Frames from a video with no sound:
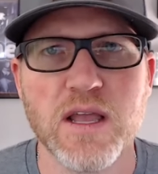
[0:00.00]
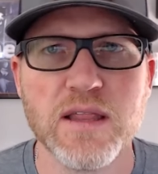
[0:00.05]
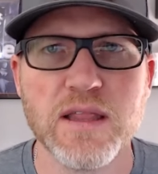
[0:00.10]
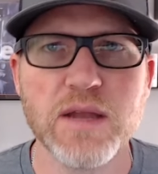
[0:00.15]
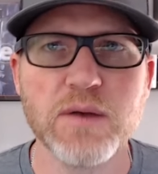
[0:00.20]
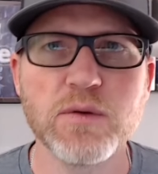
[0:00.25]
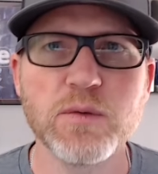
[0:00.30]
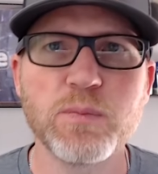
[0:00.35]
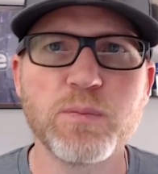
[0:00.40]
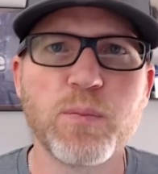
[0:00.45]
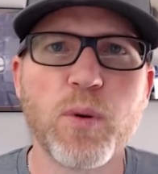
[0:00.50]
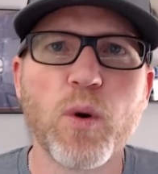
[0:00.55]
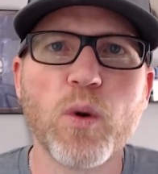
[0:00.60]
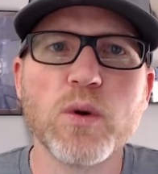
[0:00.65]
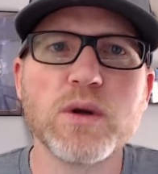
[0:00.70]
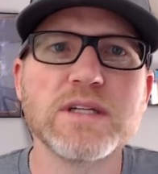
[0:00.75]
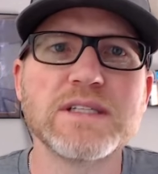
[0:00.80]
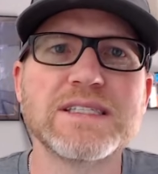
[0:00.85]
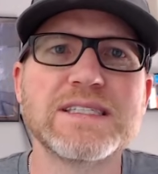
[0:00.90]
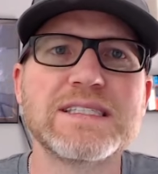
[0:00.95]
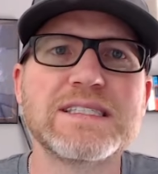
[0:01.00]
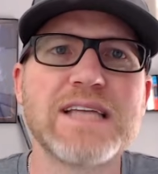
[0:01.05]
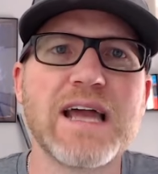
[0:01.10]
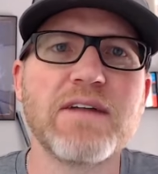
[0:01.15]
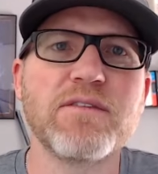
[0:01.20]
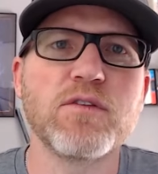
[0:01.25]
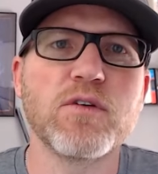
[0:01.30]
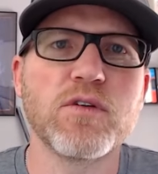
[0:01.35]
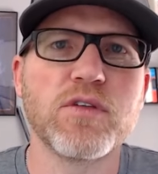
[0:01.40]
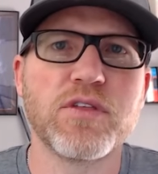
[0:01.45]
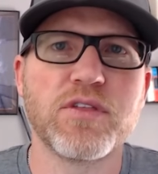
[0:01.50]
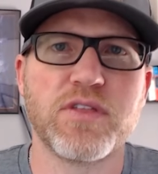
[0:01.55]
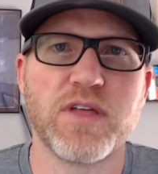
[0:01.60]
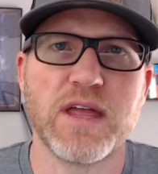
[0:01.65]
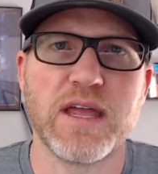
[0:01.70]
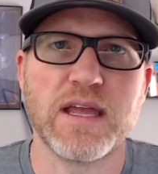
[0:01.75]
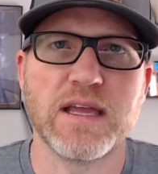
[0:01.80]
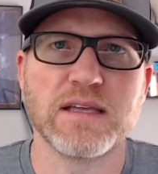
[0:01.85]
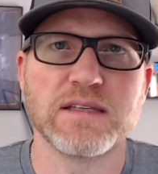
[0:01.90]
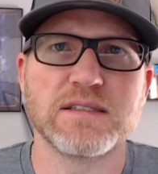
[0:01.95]
They reported several
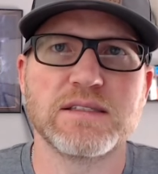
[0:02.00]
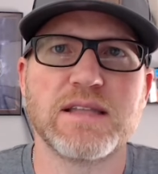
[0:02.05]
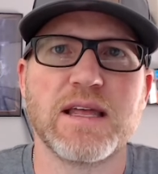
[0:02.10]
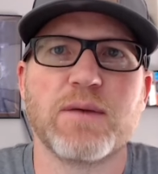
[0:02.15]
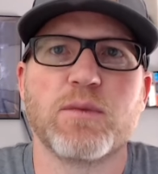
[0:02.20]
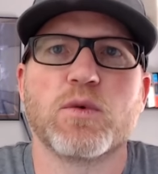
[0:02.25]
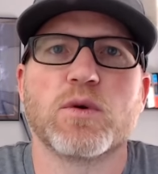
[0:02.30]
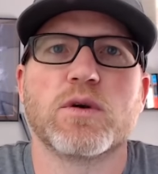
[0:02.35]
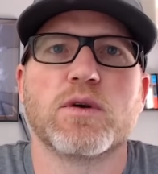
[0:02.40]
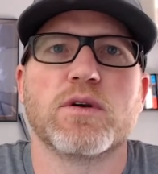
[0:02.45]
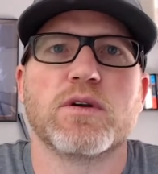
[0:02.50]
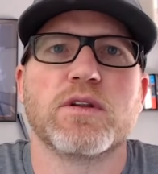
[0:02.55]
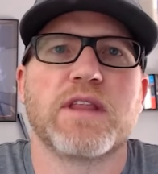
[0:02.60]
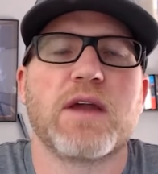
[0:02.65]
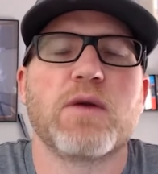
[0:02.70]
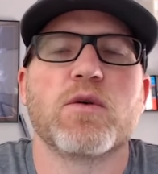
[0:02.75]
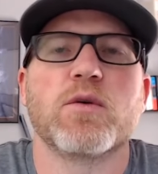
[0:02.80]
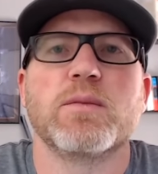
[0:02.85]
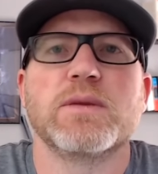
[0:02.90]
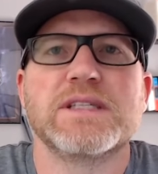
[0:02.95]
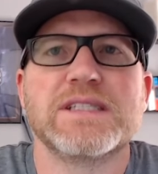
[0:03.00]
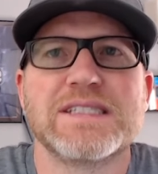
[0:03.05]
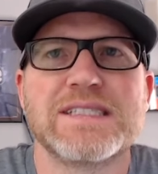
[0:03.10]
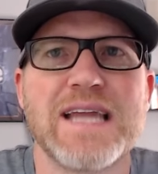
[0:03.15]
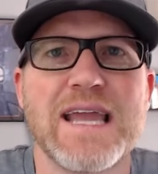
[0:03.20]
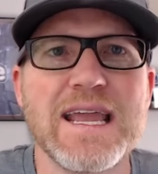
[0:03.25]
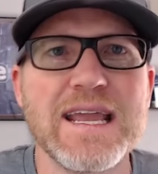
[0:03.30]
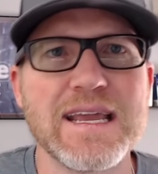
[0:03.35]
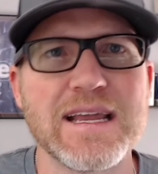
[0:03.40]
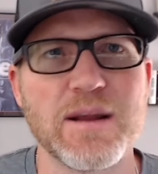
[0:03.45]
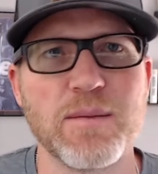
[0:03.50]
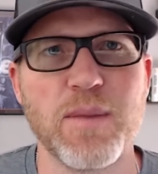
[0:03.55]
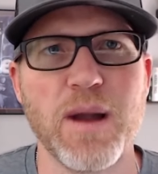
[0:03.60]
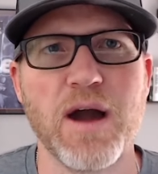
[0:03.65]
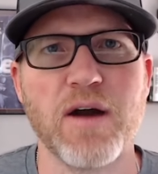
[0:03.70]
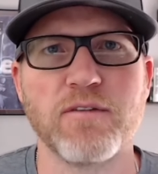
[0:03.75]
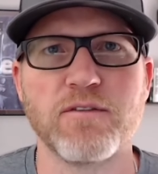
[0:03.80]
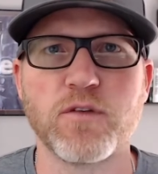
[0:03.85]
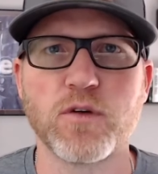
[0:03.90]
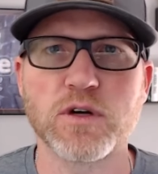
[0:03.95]
things that they were mistaken
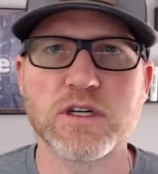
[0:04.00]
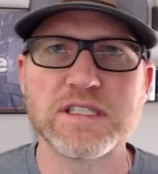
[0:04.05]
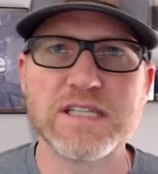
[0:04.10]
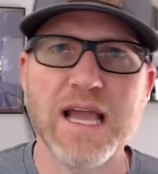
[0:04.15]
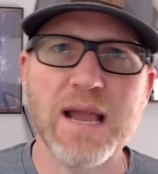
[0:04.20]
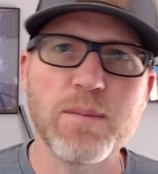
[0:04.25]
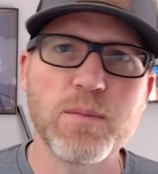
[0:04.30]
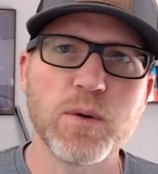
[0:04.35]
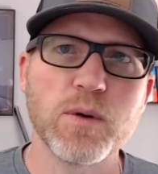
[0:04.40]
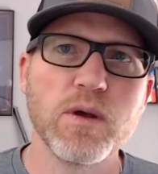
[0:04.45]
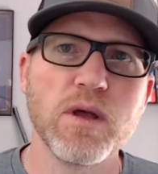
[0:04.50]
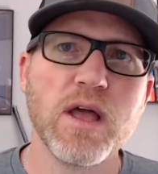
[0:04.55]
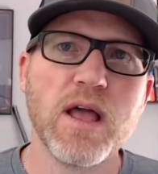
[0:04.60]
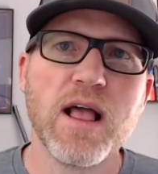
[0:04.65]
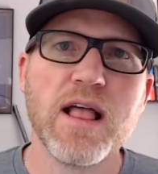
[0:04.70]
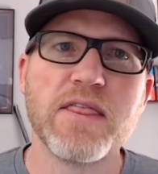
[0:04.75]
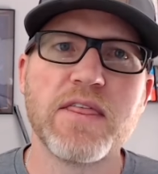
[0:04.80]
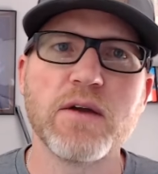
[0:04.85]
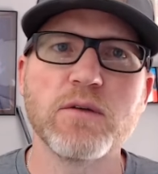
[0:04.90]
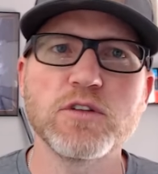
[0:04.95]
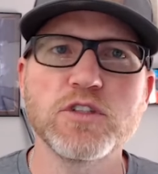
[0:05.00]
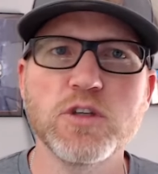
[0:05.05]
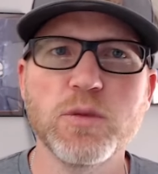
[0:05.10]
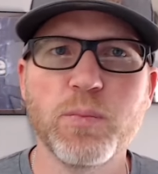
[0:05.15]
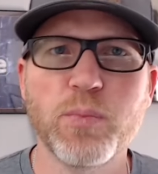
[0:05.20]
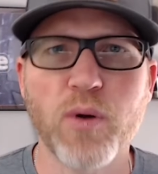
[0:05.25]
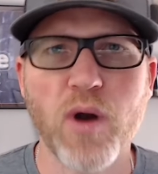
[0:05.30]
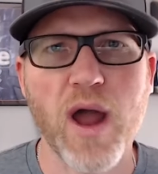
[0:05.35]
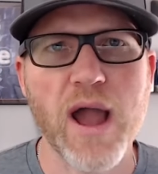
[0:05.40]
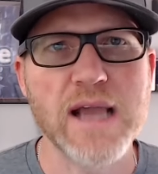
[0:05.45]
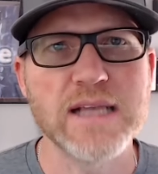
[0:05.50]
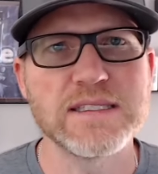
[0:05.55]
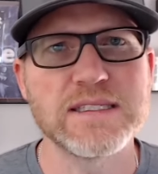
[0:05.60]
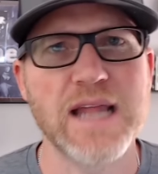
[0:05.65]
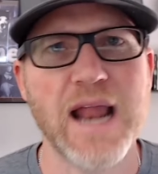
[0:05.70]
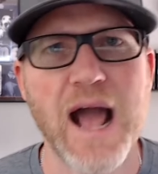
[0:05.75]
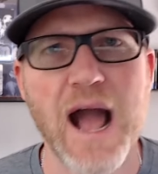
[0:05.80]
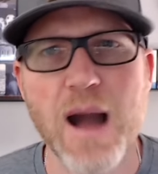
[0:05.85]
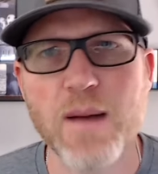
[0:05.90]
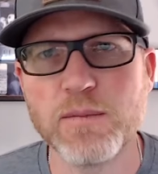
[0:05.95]
about. For example, they were surprised
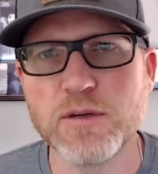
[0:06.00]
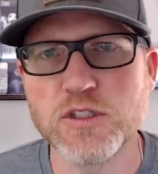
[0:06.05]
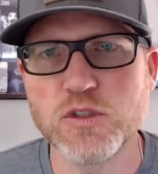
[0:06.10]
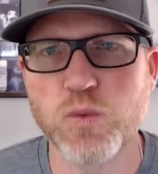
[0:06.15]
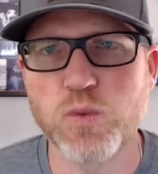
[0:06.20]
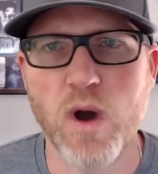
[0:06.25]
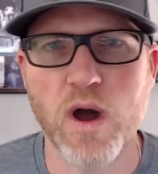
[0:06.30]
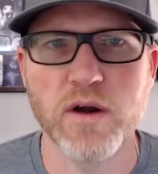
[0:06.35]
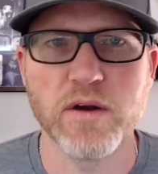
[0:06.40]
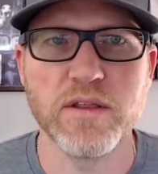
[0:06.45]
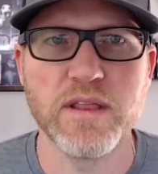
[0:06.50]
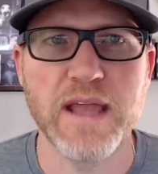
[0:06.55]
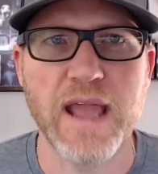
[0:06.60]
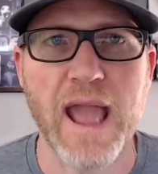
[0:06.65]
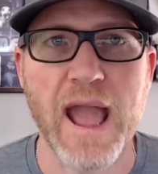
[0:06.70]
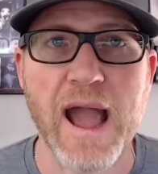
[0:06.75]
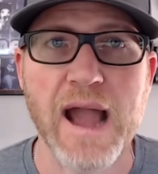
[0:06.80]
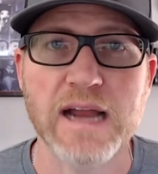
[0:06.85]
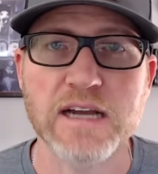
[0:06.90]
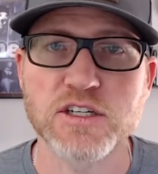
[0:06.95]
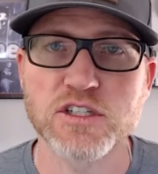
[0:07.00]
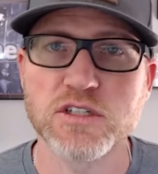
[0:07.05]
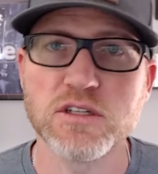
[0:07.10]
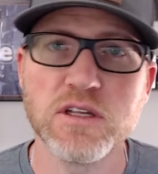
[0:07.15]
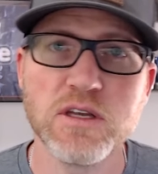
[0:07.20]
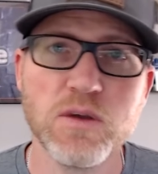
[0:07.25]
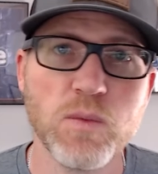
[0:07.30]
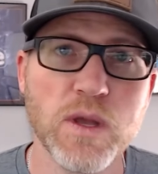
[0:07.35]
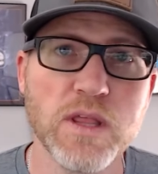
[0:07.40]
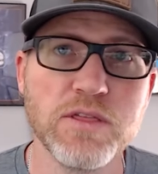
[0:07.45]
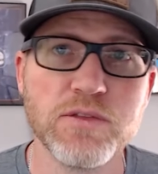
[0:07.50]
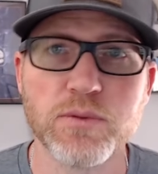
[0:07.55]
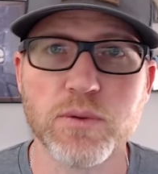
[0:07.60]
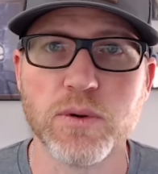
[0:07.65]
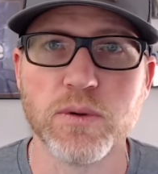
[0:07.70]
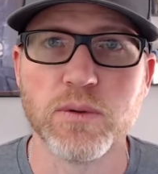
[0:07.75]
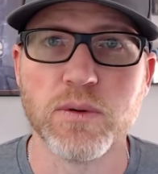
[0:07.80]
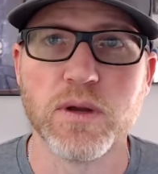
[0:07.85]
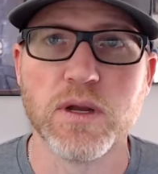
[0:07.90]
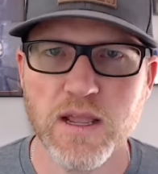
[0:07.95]
at how much water they actually went
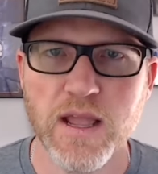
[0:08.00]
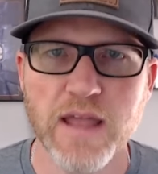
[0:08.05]
through.